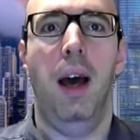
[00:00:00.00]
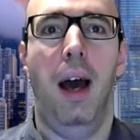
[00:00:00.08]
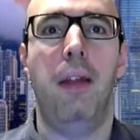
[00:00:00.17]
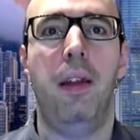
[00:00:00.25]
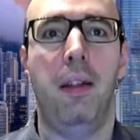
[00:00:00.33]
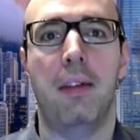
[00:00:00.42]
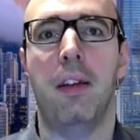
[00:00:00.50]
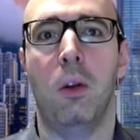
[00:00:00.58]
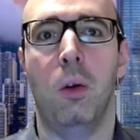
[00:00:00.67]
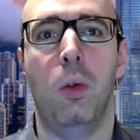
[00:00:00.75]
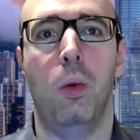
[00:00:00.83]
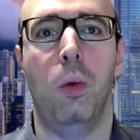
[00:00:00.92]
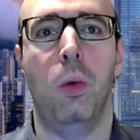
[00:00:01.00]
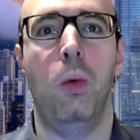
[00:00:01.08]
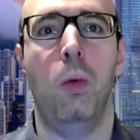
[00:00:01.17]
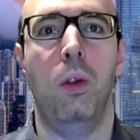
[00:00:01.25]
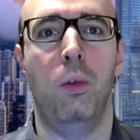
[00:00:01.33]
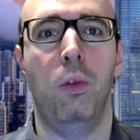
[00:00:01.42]
i think there's a lot to, to
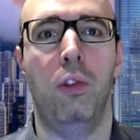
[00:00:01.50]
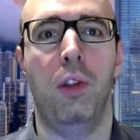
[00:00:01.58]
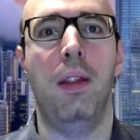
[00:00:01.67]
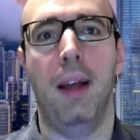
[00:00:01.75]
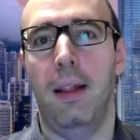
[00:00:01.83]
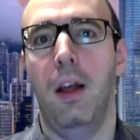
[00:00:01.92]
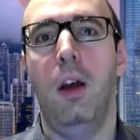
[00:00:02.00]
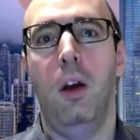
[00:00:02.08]
do and to see and that